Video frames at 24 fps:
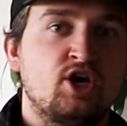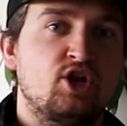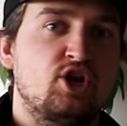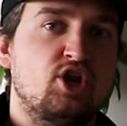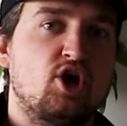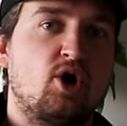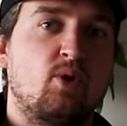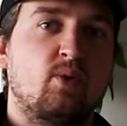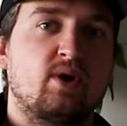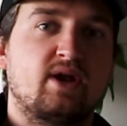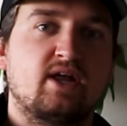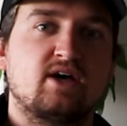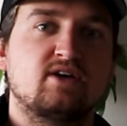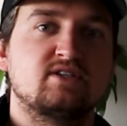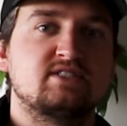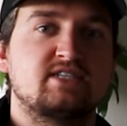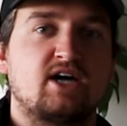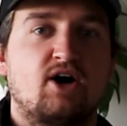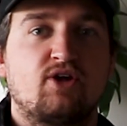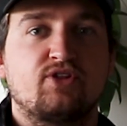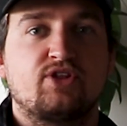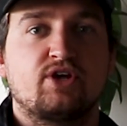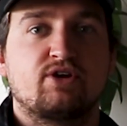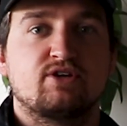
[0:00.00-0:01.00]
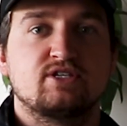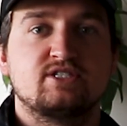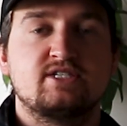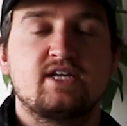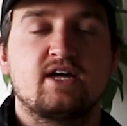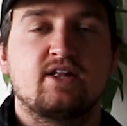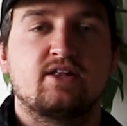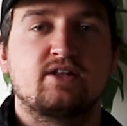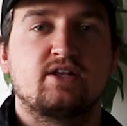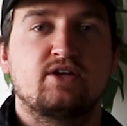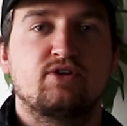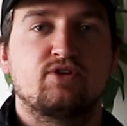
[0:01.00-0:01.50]
no one else out there is
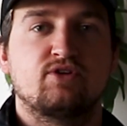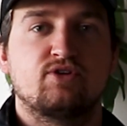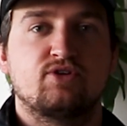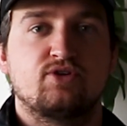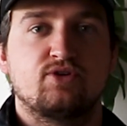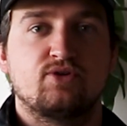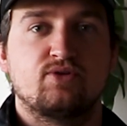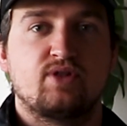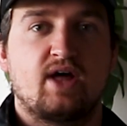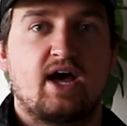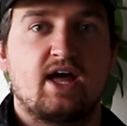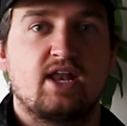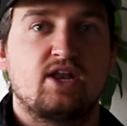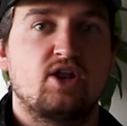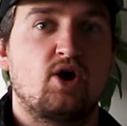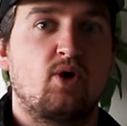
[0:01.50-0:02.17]
telling you to do that.